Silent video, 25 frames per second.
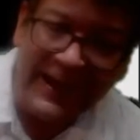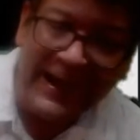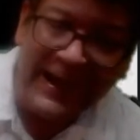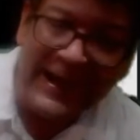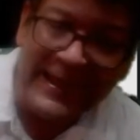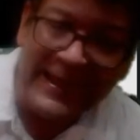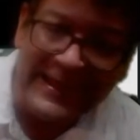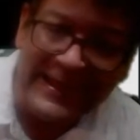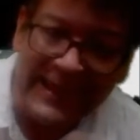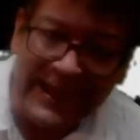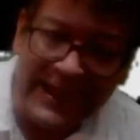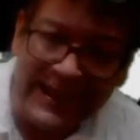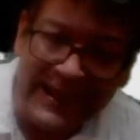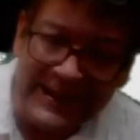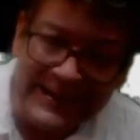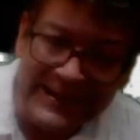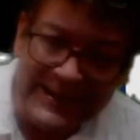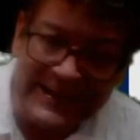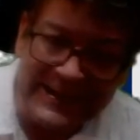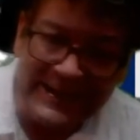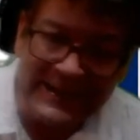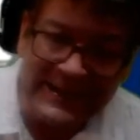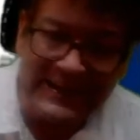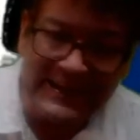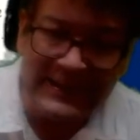that,
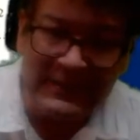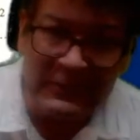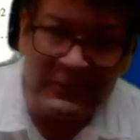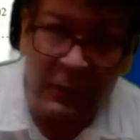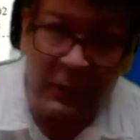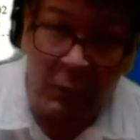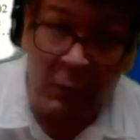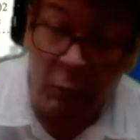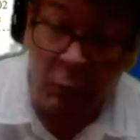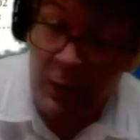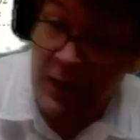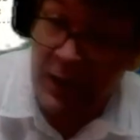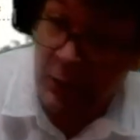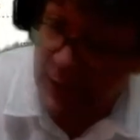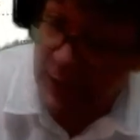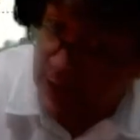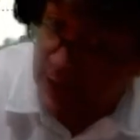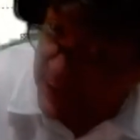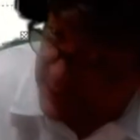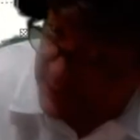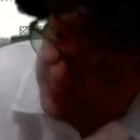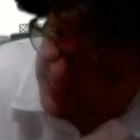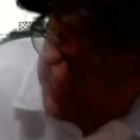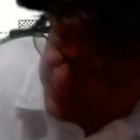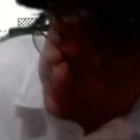
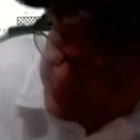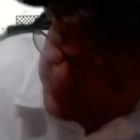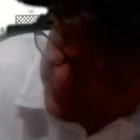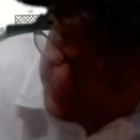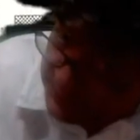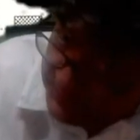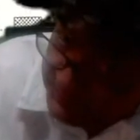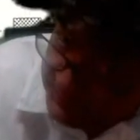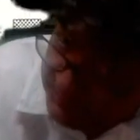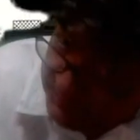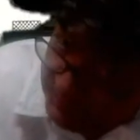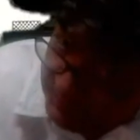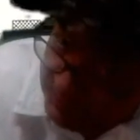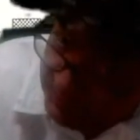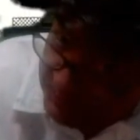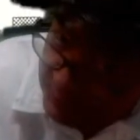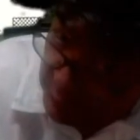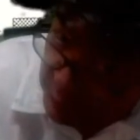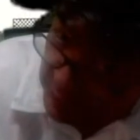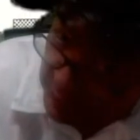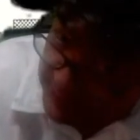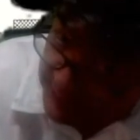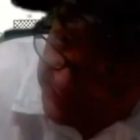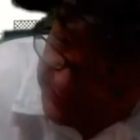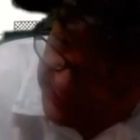whereas
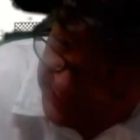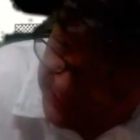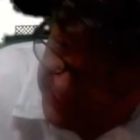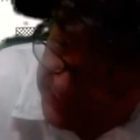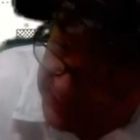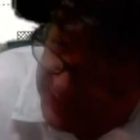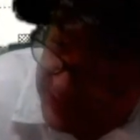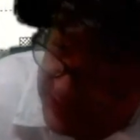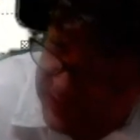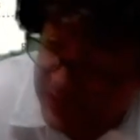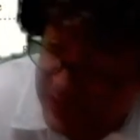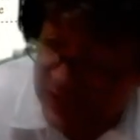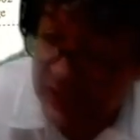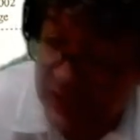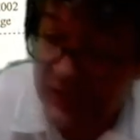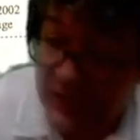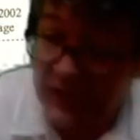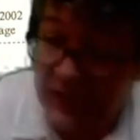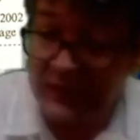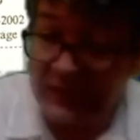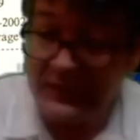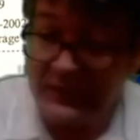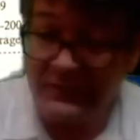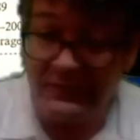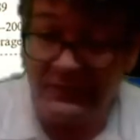prices
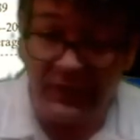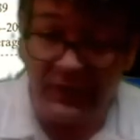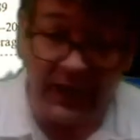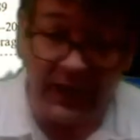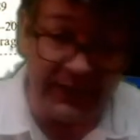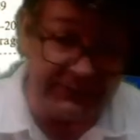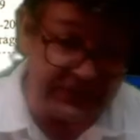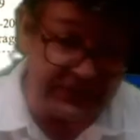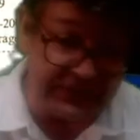in the 5